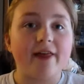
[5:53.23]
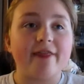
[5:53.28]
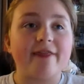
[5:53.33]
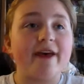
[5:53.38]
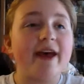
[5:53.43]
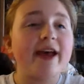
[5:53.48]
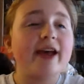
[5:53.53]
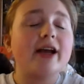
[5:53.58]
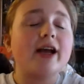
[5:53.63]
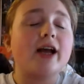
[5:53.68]

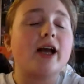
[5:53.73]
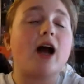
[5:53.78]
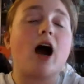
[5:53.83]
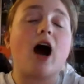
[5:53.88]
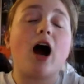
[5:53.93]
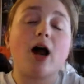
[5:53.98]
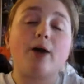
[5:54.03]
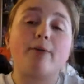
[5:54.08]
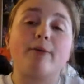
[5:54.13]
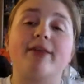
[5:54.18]
Thank
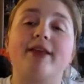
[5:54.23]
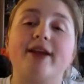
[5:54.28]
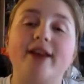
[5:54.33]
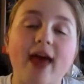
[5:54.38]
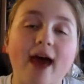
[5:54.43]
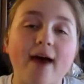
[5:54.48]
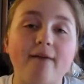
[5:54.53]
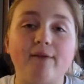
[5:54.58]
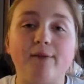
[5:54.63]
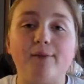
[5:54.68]
God we didn't
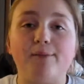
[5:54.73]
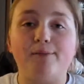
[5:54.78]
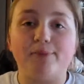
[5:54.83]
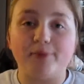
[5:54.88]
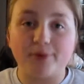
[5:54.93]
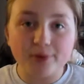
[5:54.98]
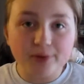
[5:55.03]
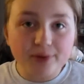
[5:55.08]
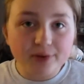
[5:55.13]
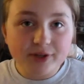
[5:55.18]
have a
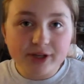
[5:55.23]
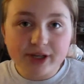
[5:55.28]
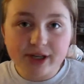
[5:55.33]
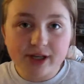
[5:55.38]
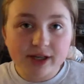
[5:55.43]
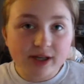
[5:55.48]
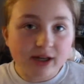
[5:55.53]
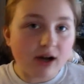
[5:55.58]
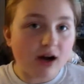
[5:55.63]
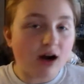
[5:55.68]
boot
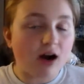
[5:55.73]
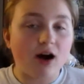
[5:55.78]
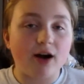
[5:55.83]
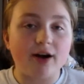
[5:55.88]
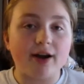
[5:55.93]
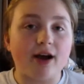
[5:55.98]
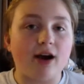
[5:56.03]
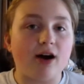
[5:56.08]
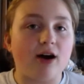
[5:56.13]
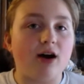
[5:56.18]

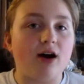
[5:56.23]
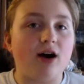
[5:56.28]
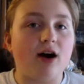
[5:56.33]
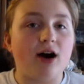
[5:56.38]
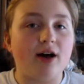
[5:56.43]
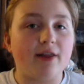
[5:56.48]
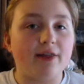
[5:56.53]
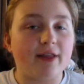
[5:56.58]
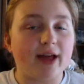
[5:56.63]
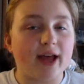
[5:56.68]
on
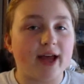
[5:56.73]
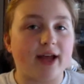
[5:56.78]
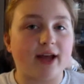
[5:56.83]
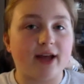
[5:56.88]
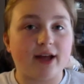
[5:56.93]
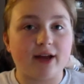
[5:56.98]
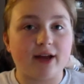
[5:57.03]
like